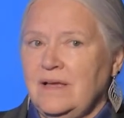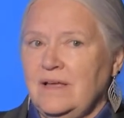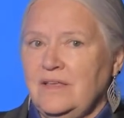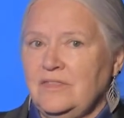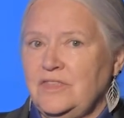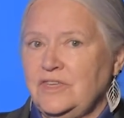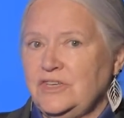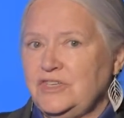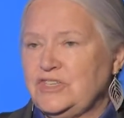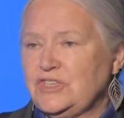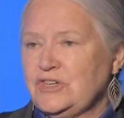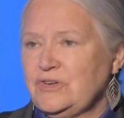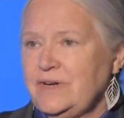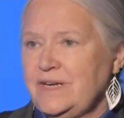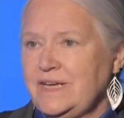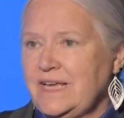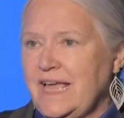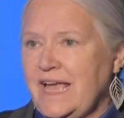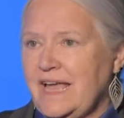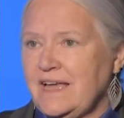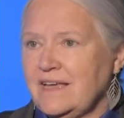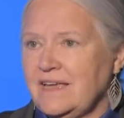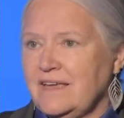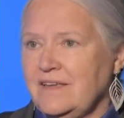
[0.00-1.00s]
the jury
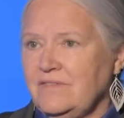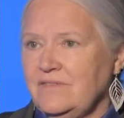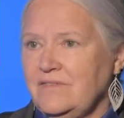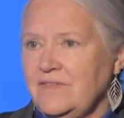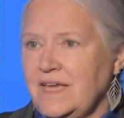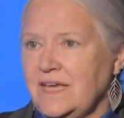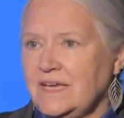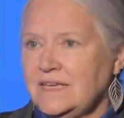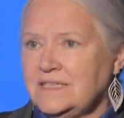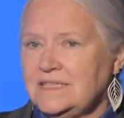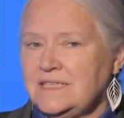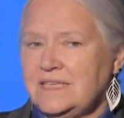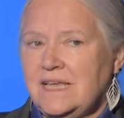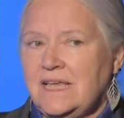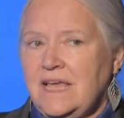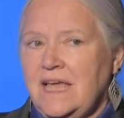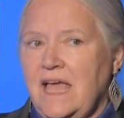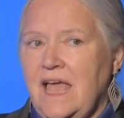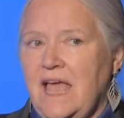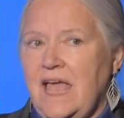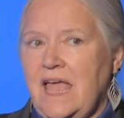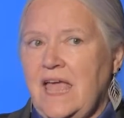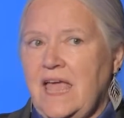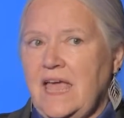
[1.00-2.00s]
can't convict,
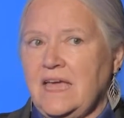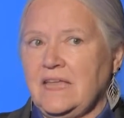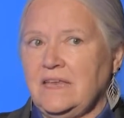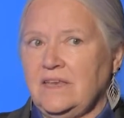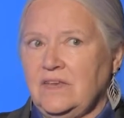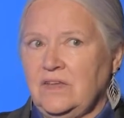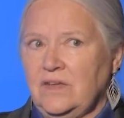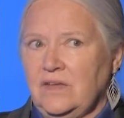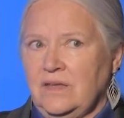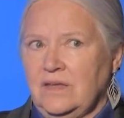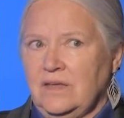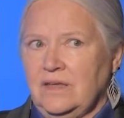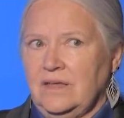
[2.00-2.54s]
and